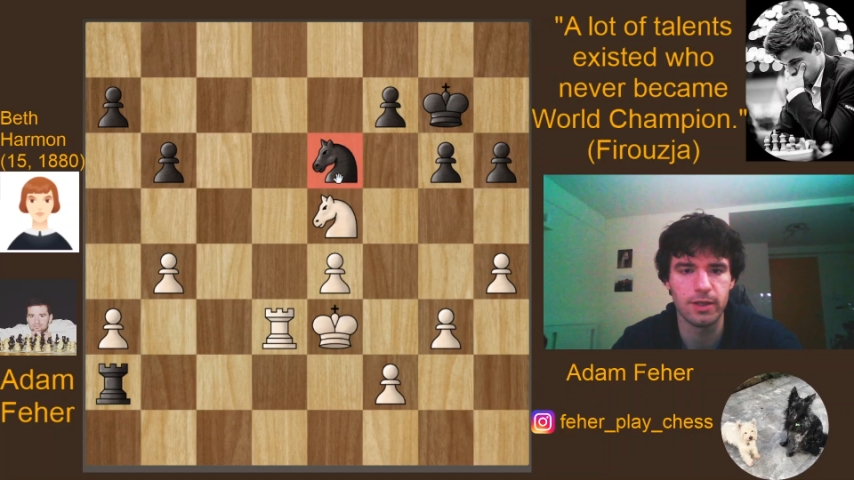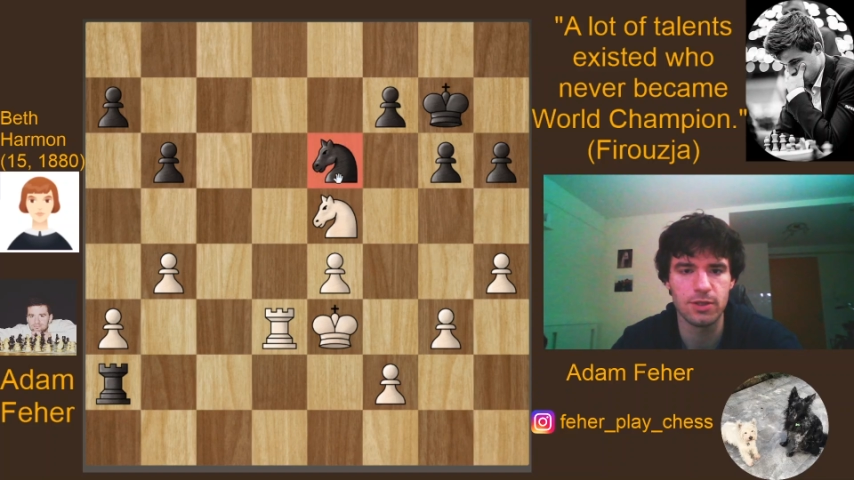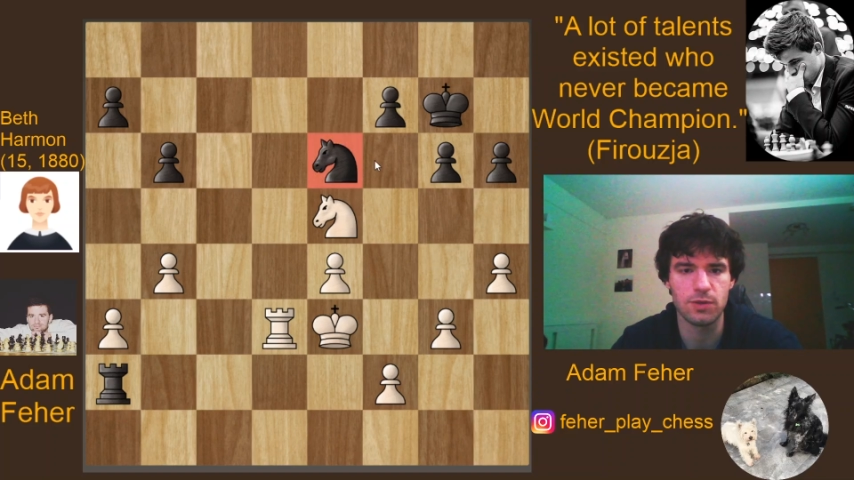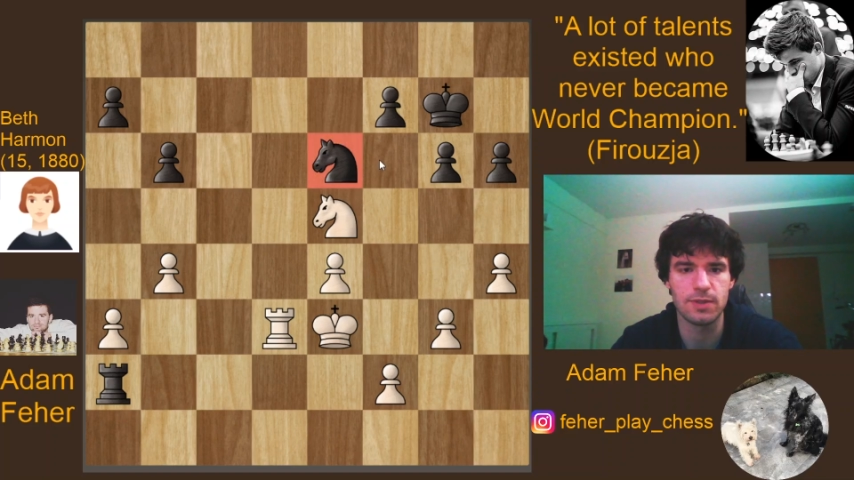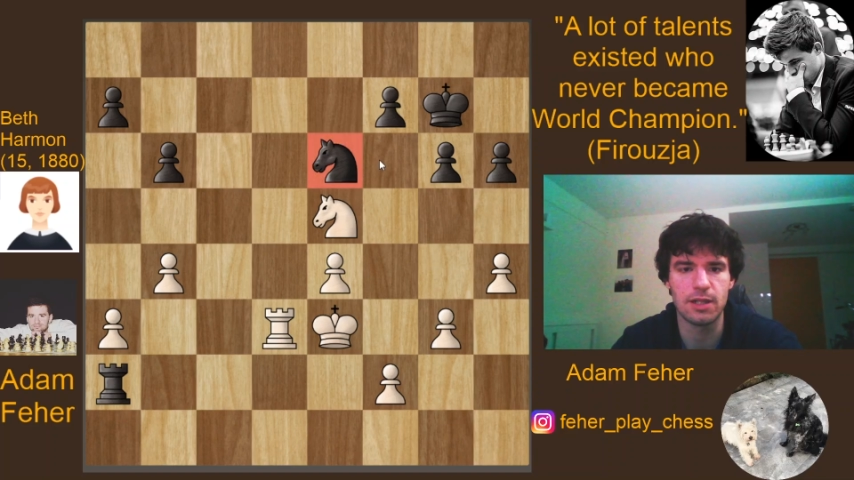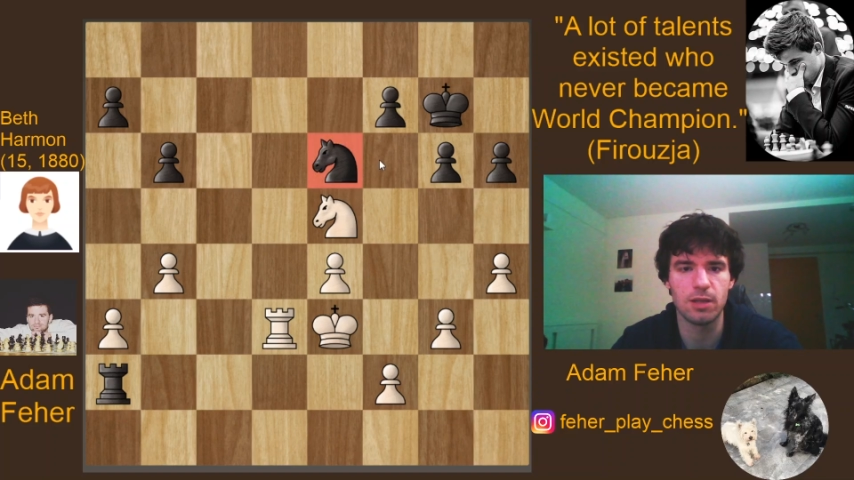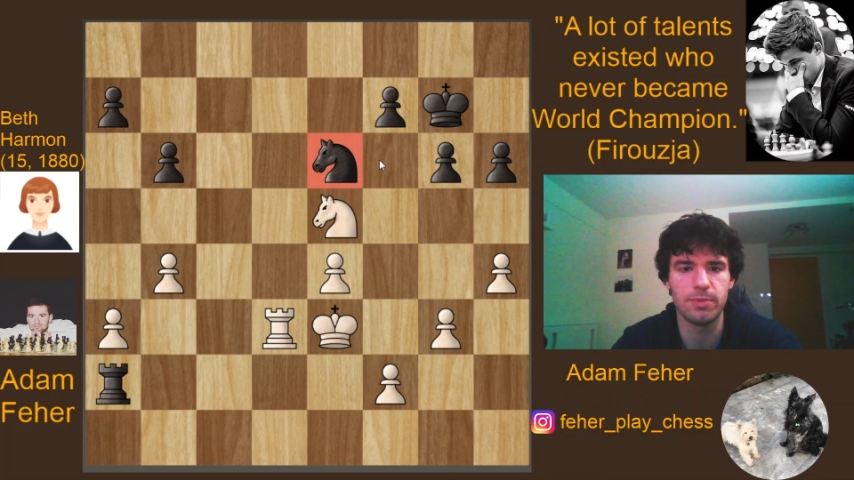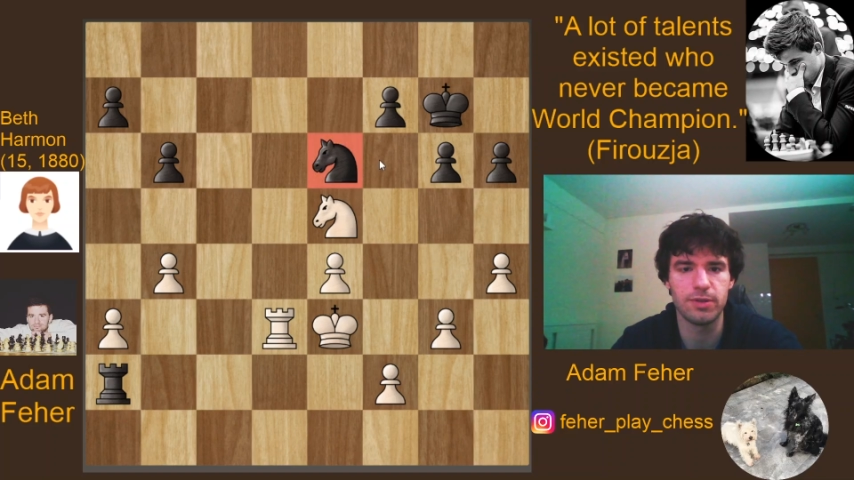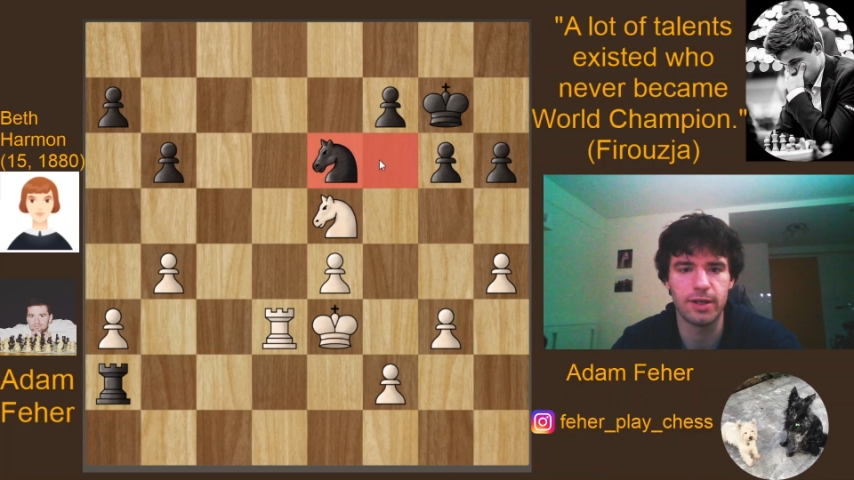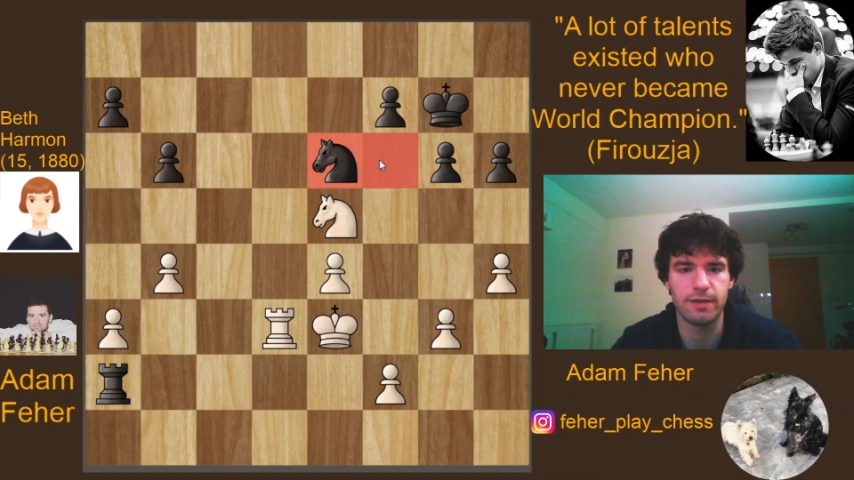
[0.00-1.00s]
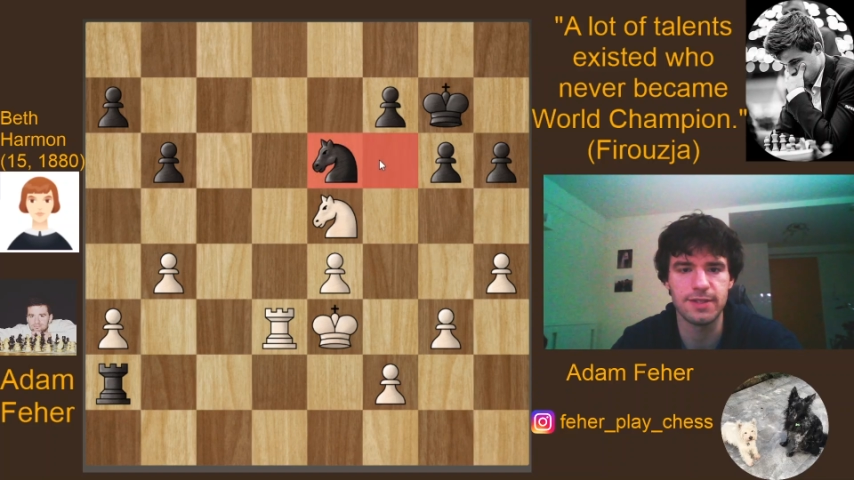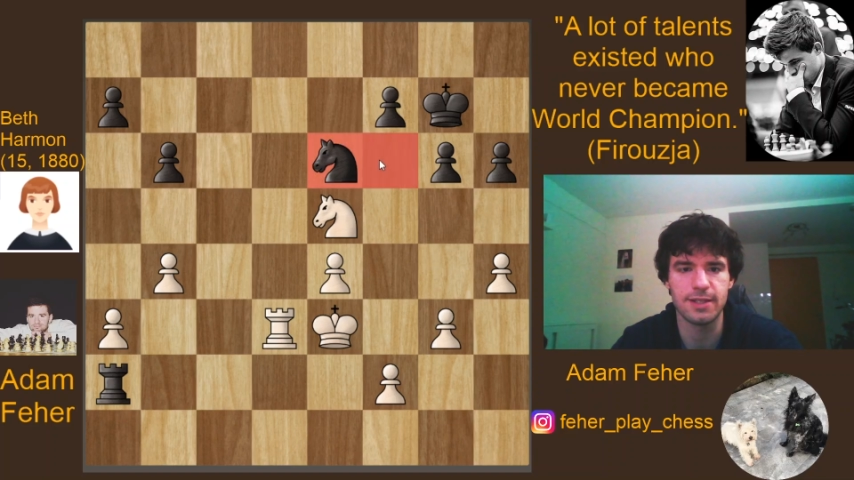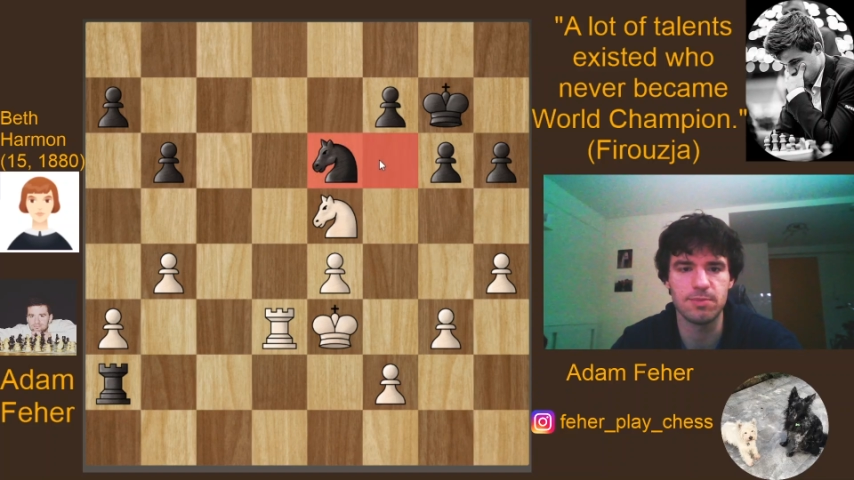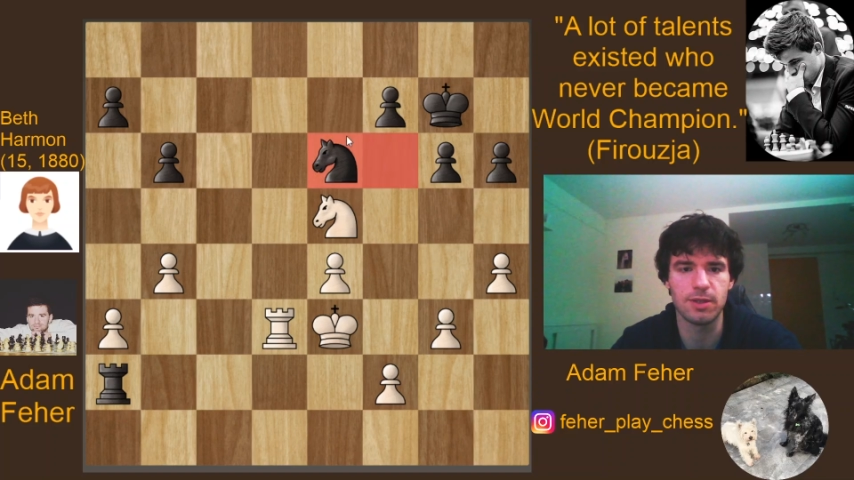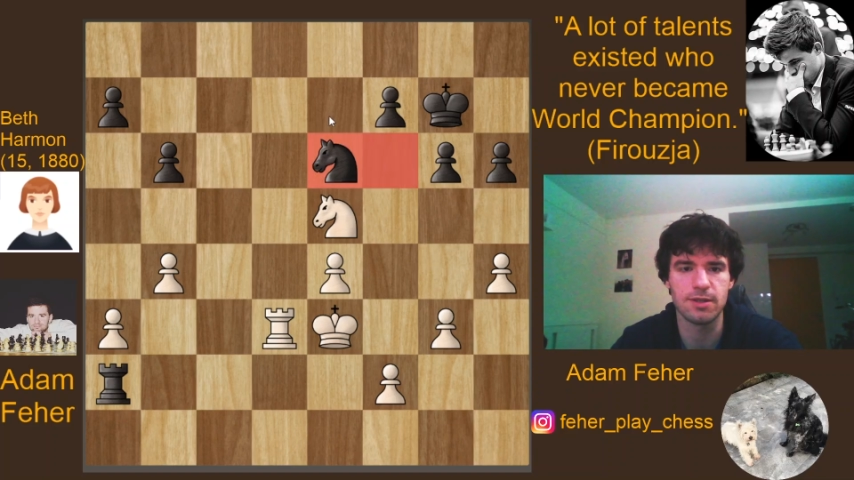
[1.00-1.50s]
So it was a lot better on
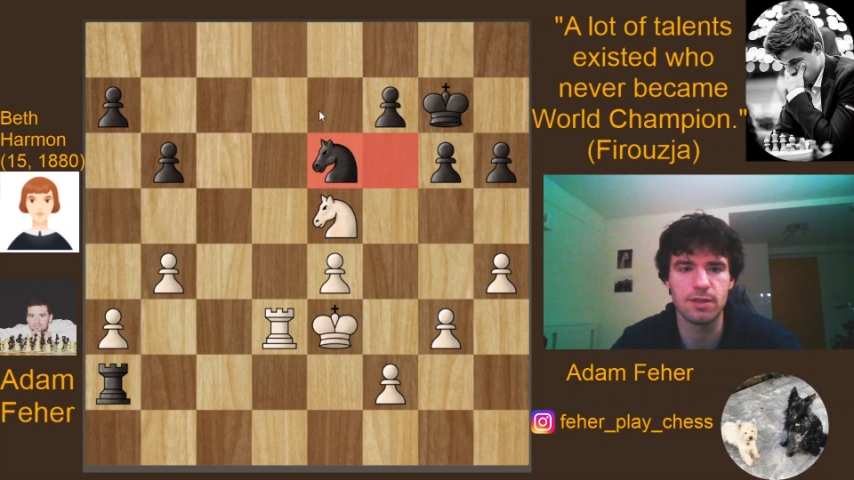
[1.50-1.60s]
f6 because